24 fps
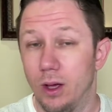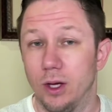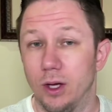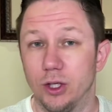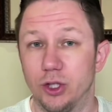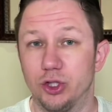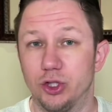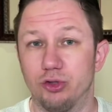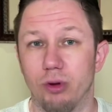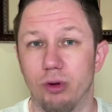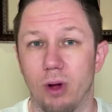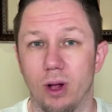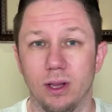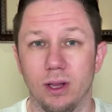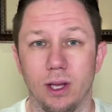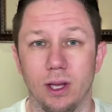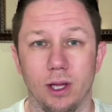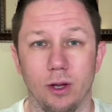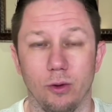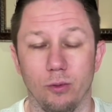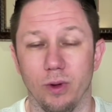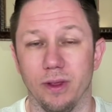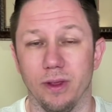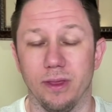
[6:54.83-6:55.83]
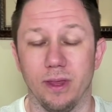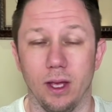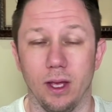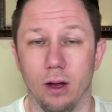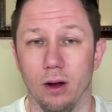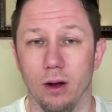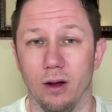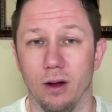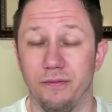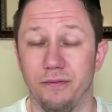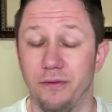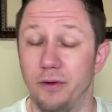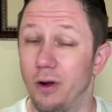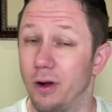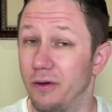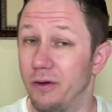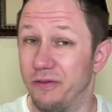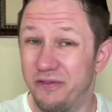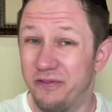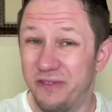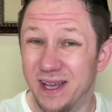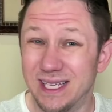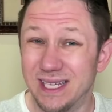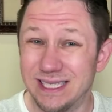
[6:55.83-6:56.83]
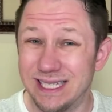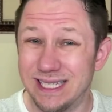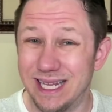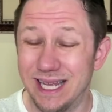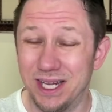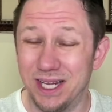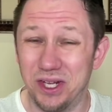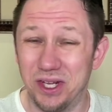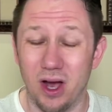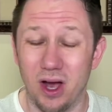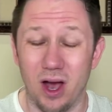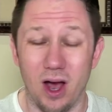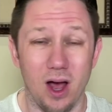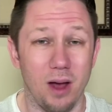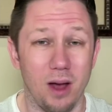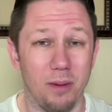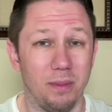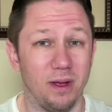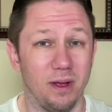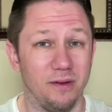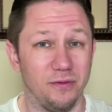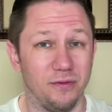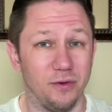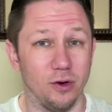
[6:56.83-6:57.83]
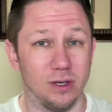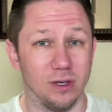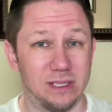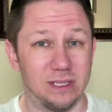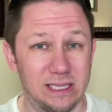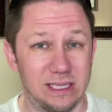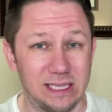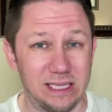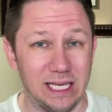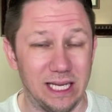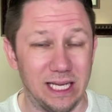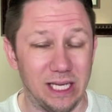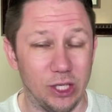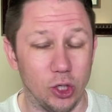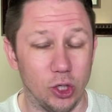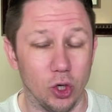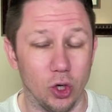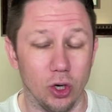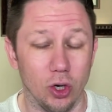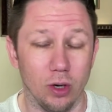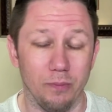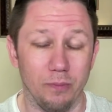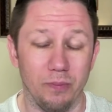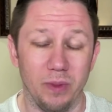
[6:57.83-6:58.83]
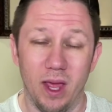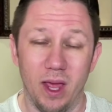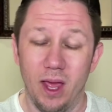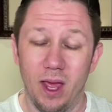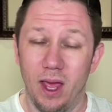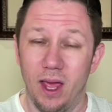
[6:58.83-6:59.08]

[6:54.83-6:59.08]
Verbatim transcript: struggling with here. If you're on fixed income, if you're a senior,